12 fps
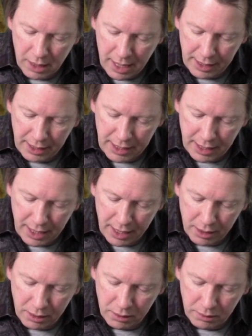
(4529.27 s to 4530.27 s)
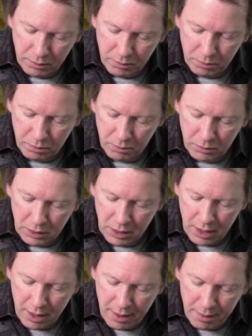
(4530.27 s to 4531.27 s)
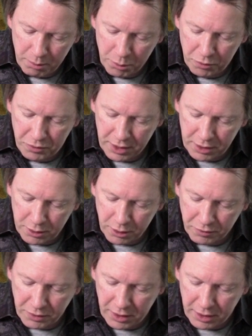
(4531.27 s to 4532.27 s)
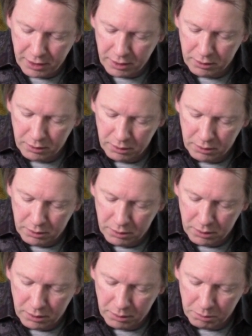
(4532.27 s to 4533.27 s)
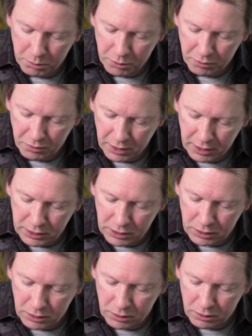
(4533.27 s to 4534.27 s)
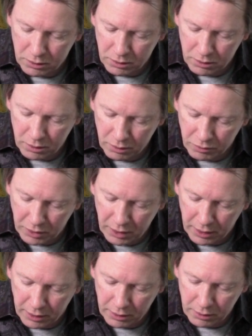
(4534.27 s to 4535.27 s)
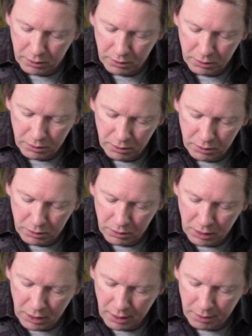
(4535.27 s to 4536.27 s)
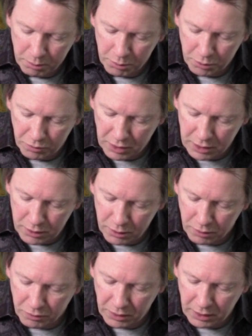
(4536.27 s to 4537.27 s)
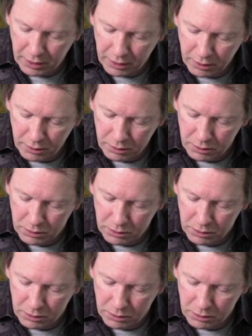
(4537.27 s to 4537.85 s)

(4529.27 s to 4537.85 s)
I think I can. Move this over here, move this over here, move this over here.